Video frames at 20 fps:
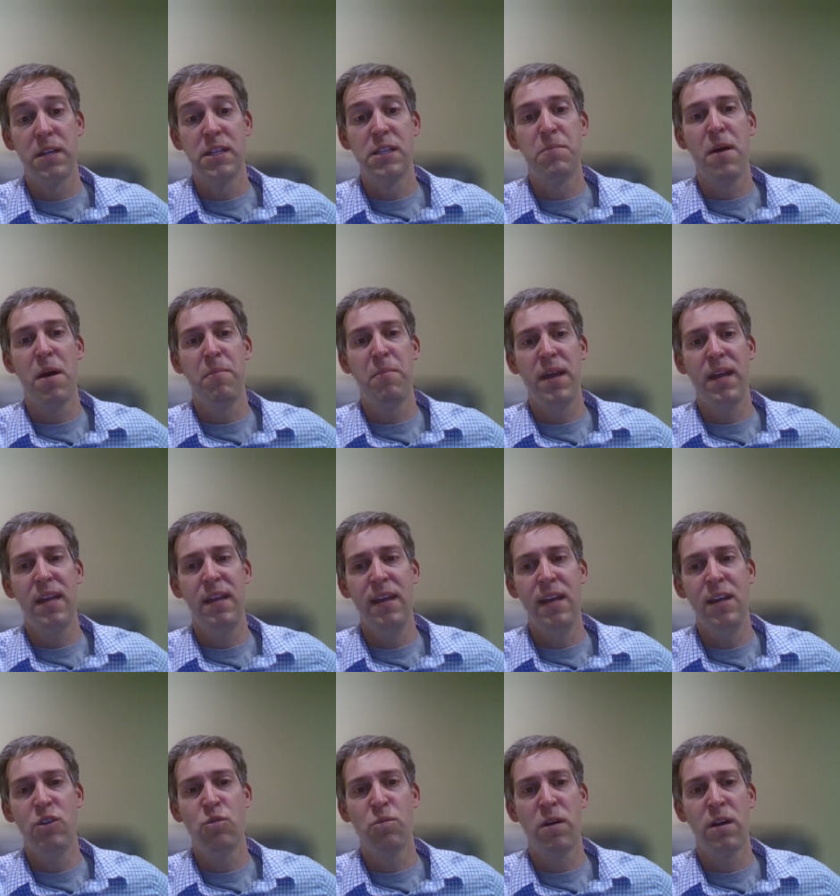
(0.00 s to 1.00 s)
it's about making
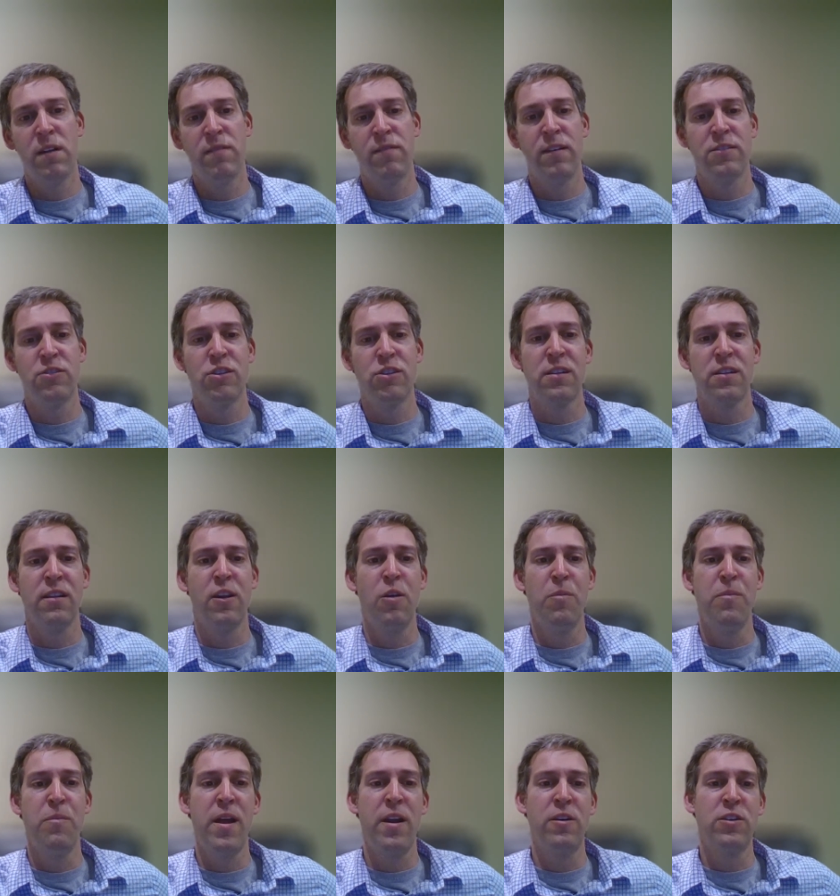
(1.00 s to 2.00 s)
each one of us just a little
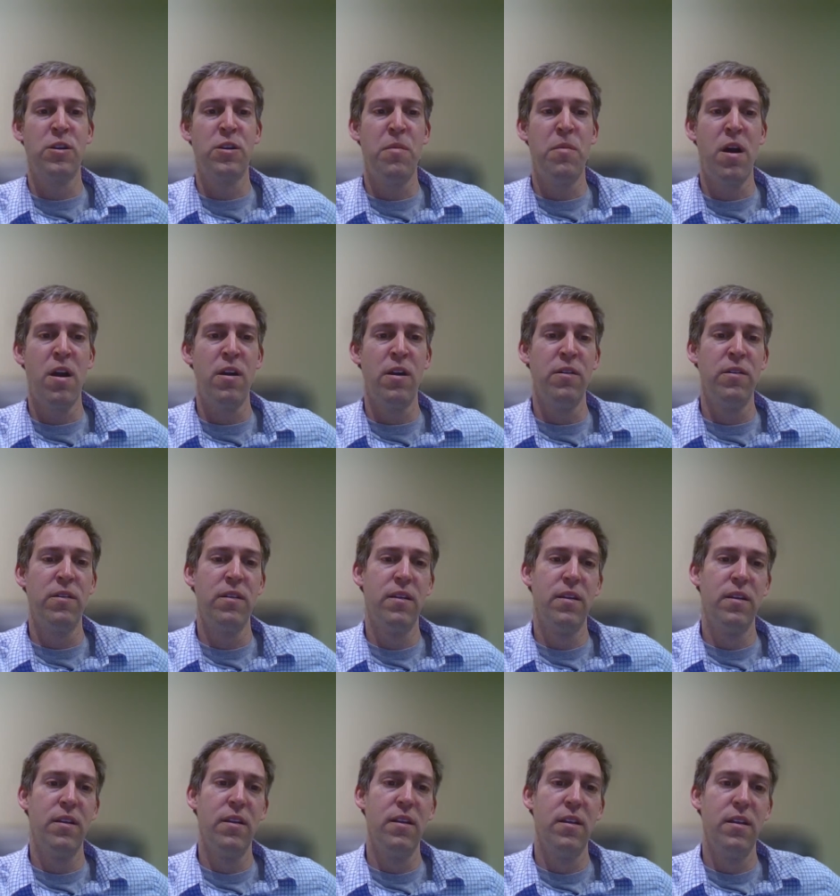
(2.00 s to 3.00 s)
better tomorrow
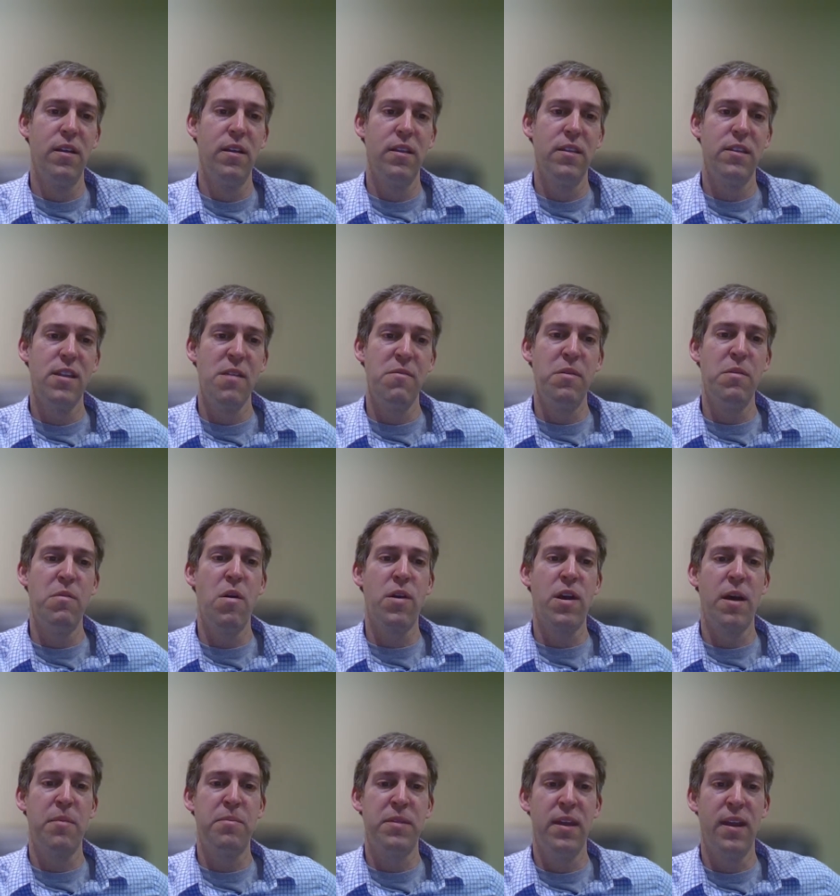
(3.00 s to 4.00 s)
than we
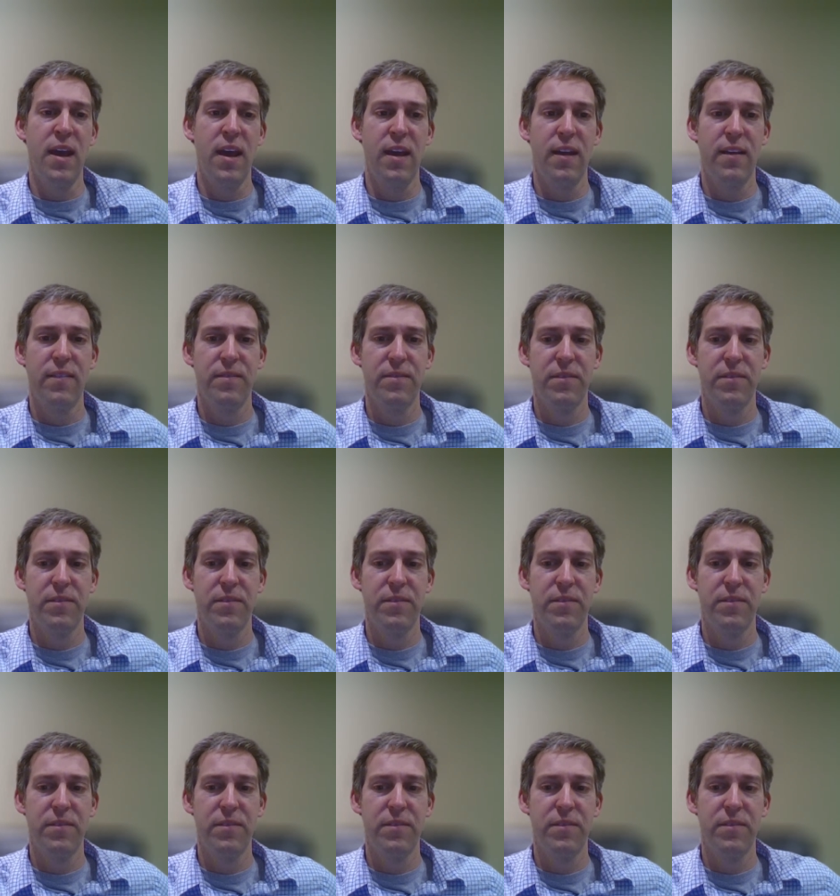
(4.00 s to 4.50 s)
woke up today.